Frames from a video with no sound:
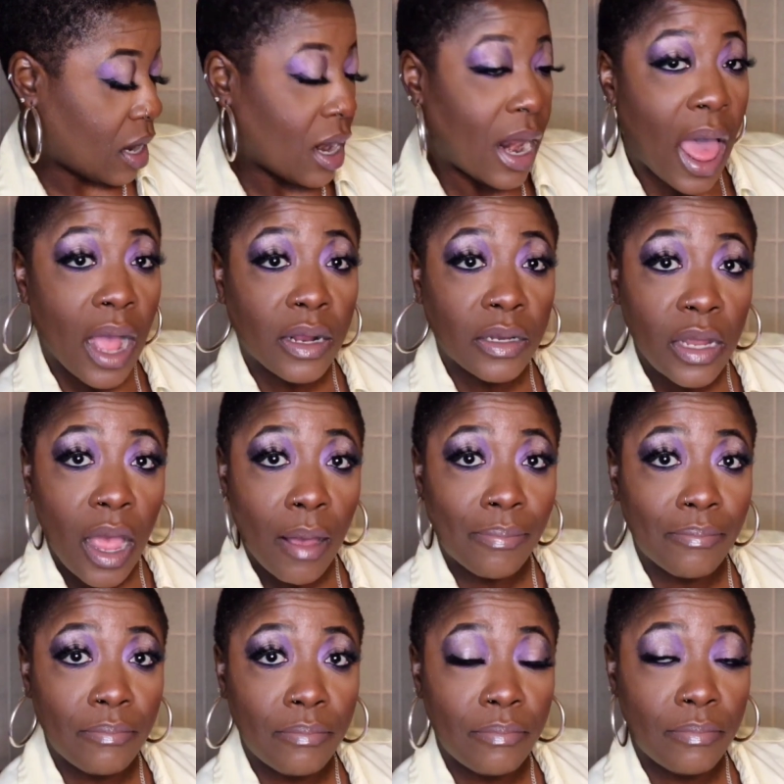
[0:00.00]
locked up.
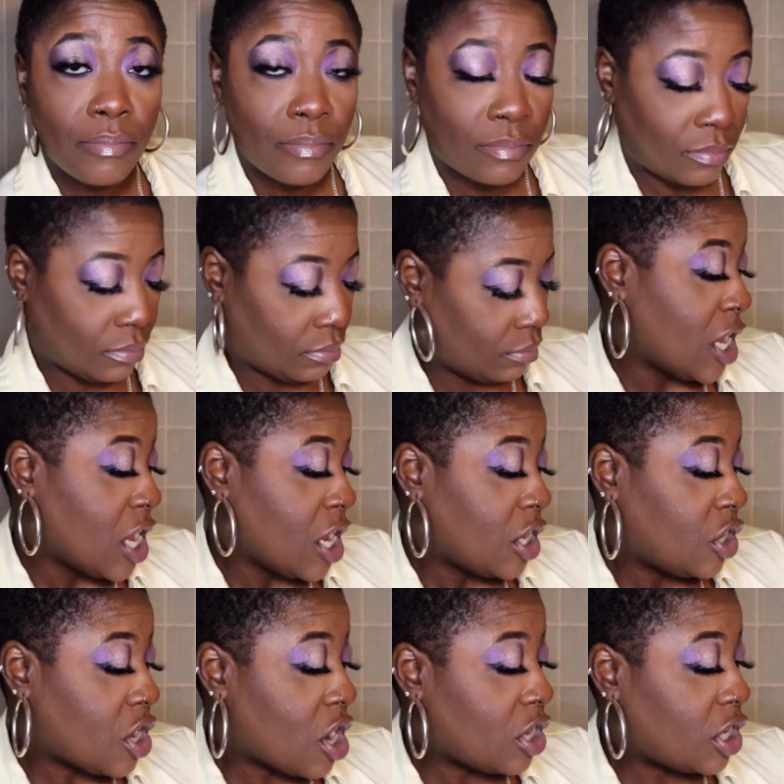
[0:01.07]

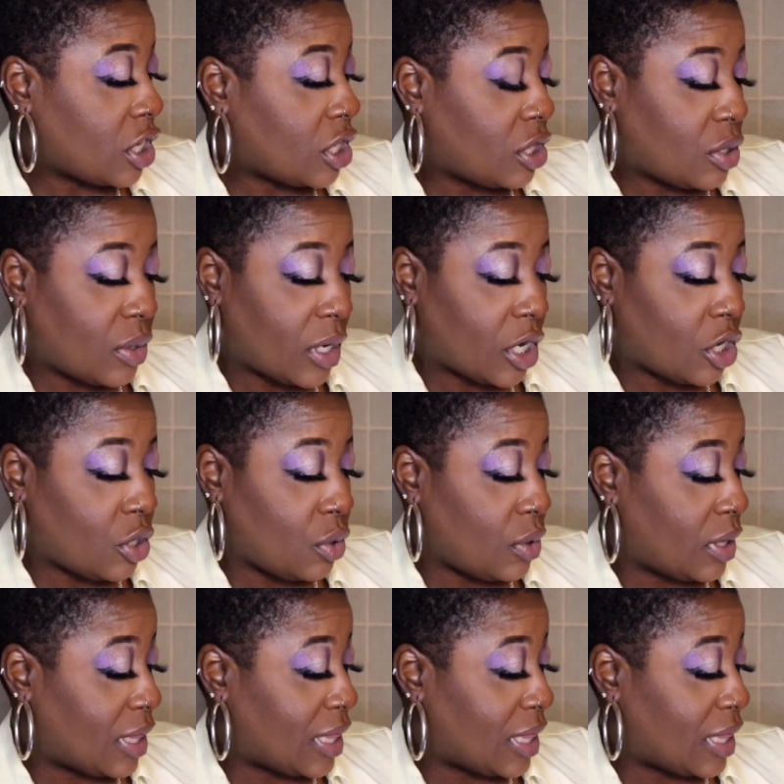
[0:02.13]
Charges to include